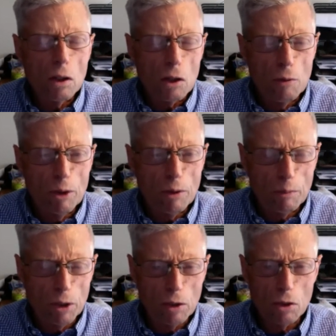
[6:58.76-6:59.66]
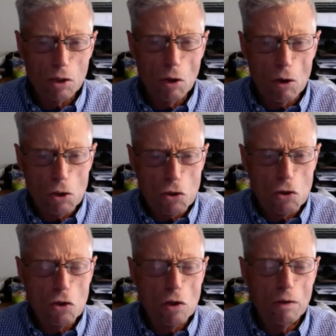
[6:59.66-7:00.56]
commitment that the
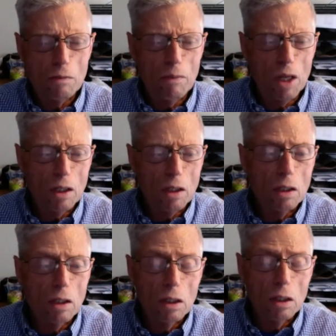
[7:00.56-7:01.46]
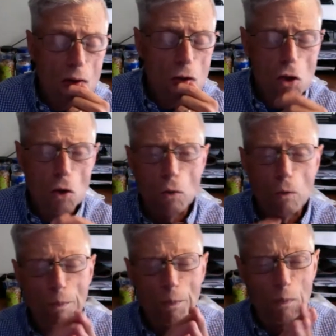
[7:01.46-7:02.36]
artists made. So